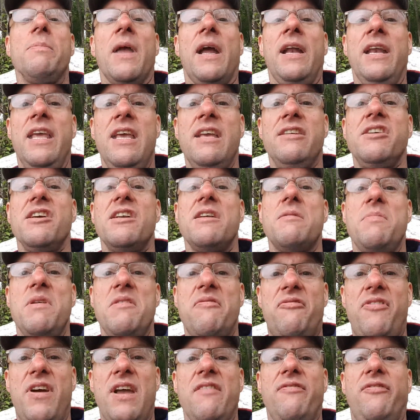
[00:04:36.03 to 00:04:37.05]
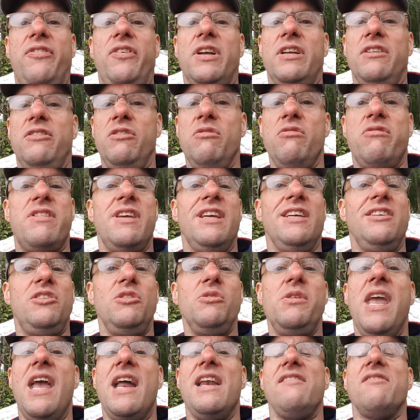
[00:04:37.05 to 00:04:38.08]
and He's going to be faithful and do things
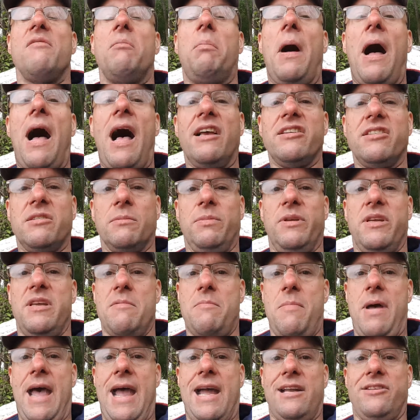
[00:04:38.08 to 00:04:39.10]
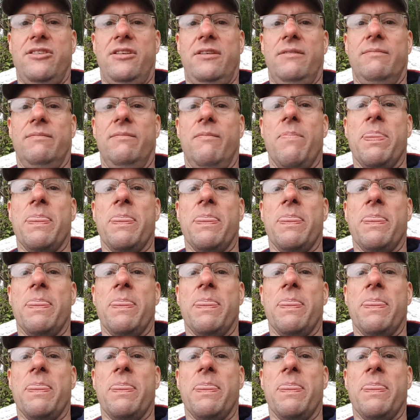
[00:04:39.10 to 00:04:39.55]
you can't even possibly imagine.